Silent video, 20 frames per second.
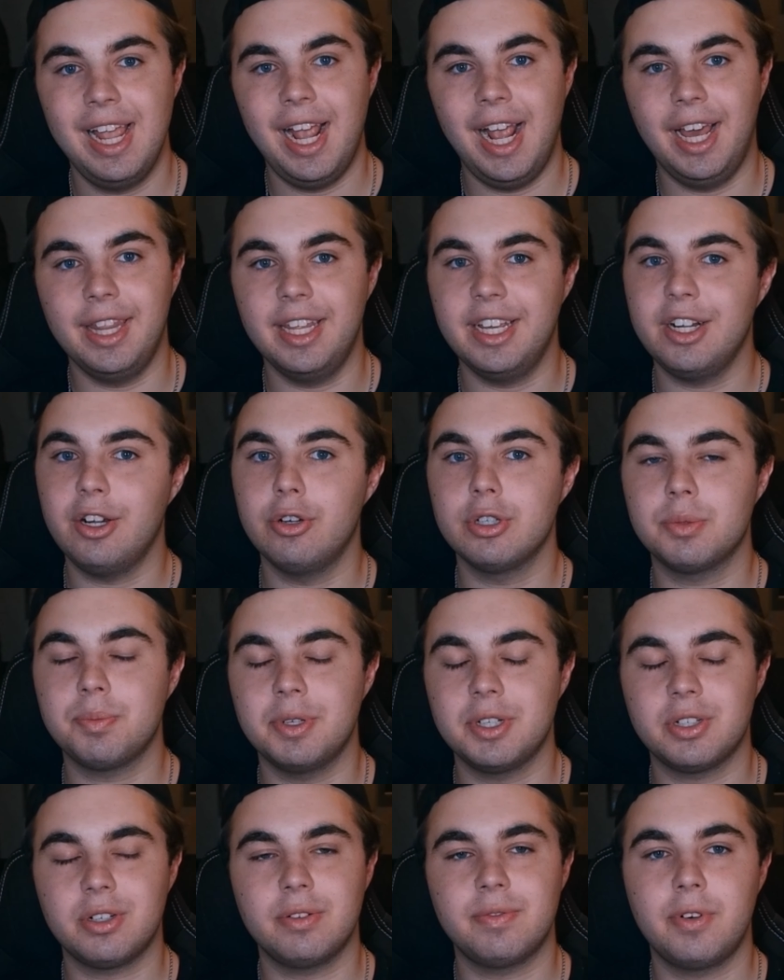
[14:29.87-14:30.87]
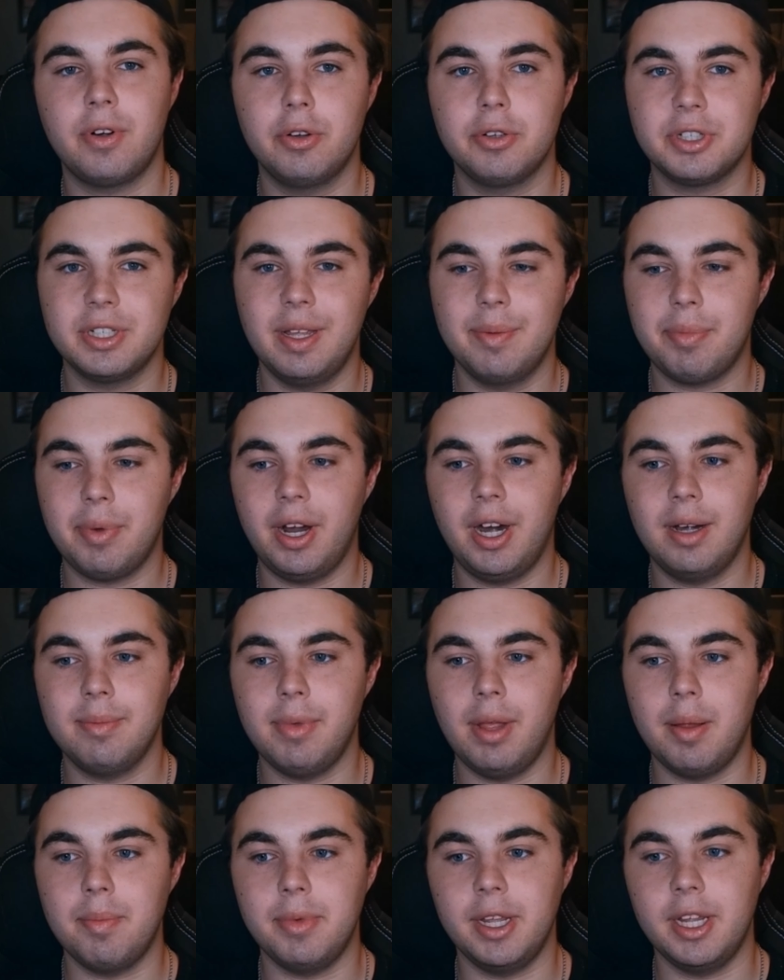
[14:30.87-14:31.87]
and then Ghostbusters Frozen Empire
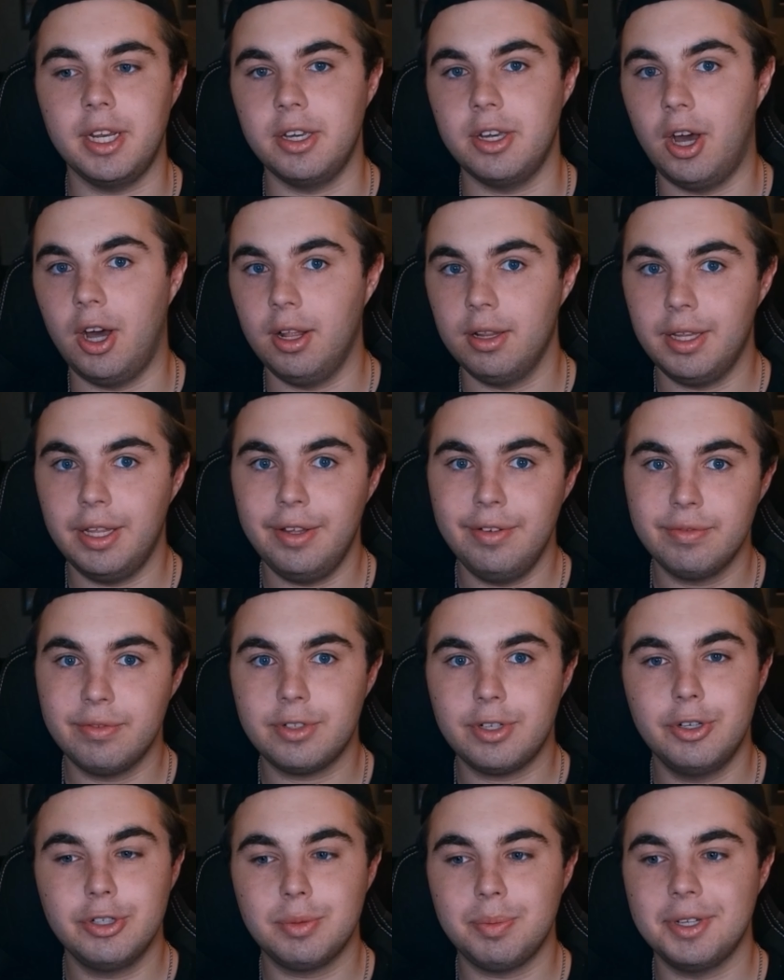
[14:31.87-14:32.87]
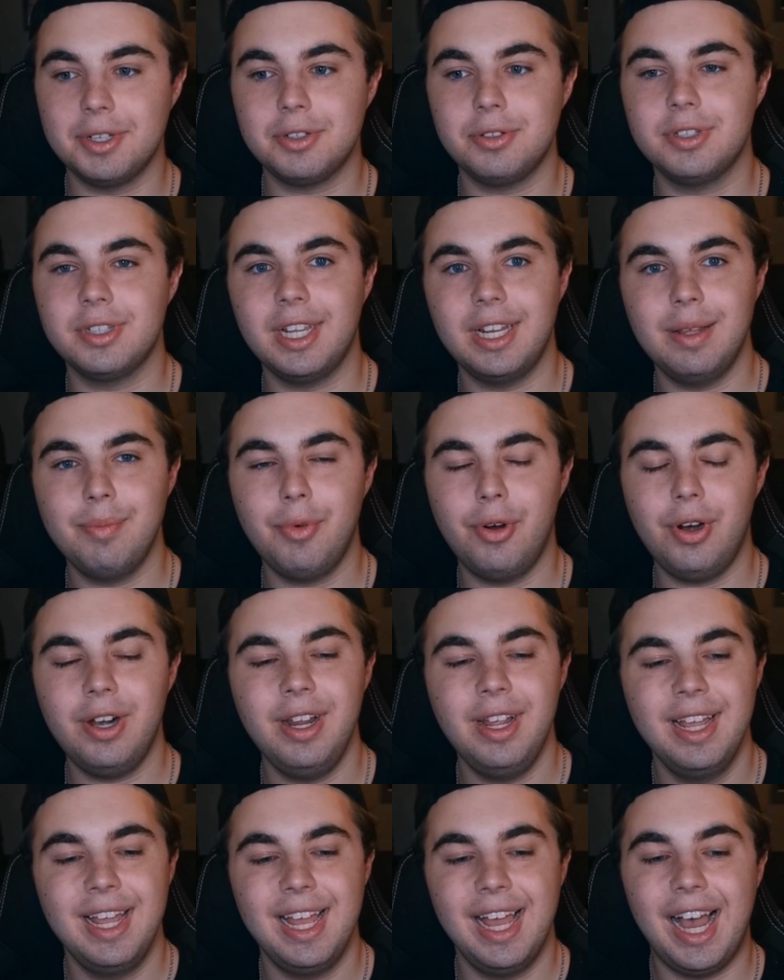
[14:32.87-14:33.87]
made me not love Ghostbusters anymore.
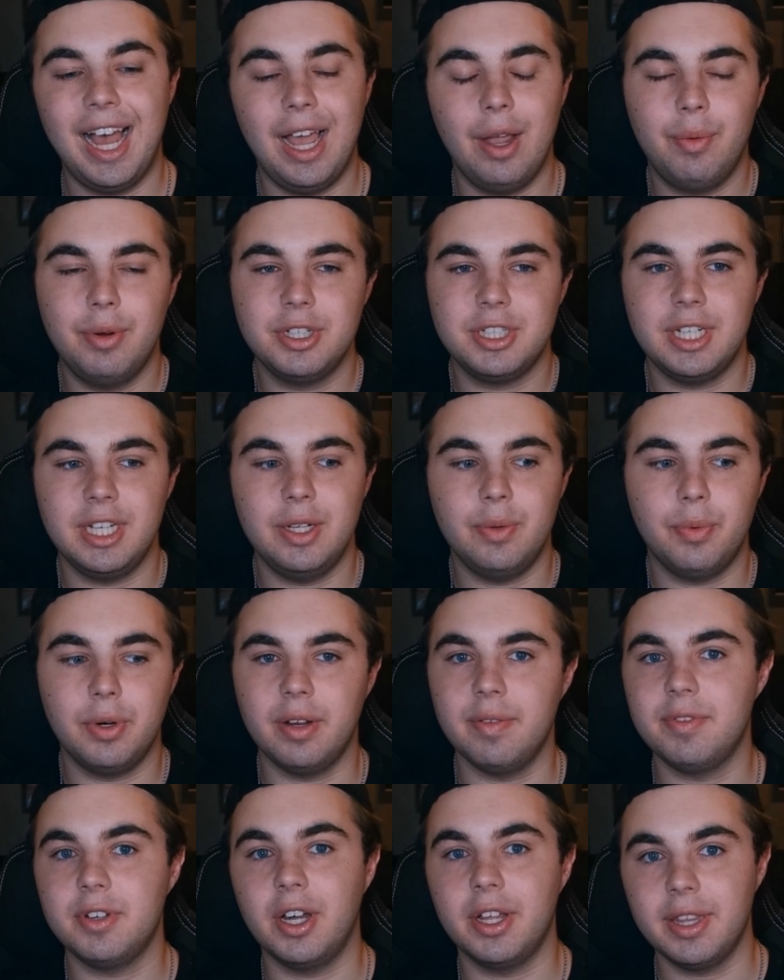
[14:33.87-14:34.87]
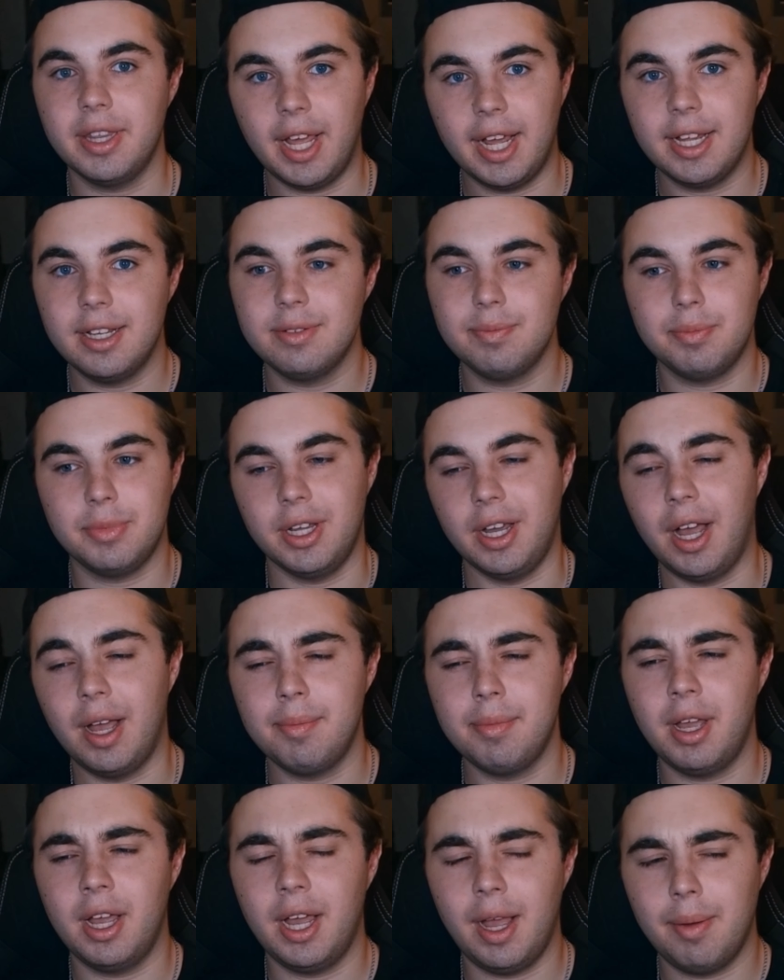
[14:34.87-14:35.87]
I wish he would have done that, but
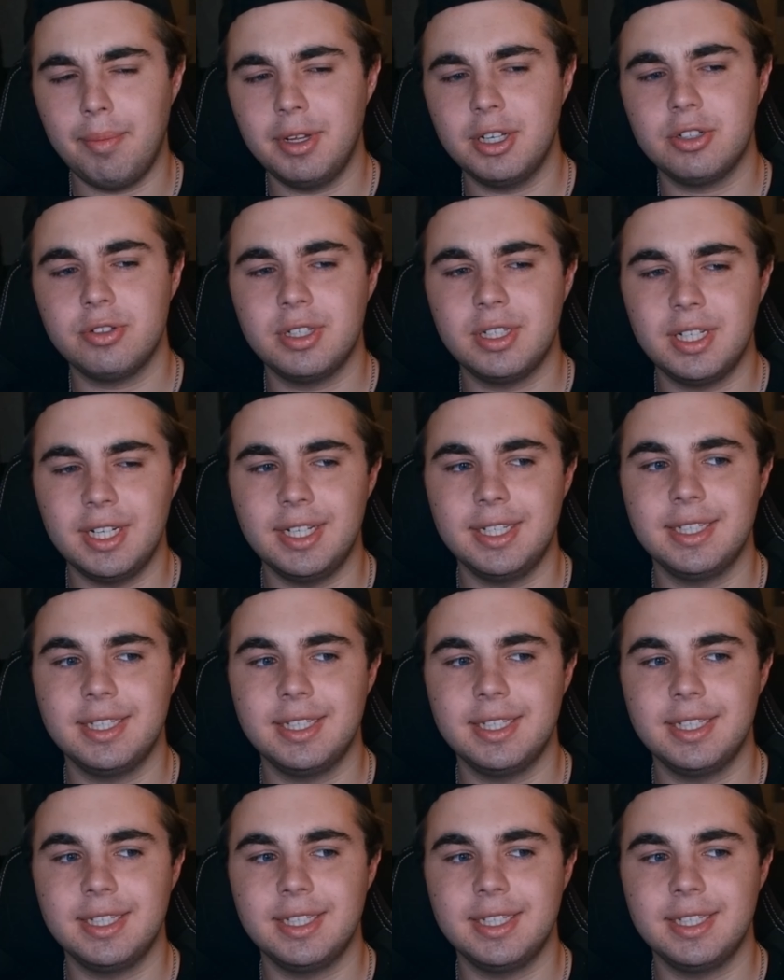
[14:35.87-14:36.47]
I'm I'm interested to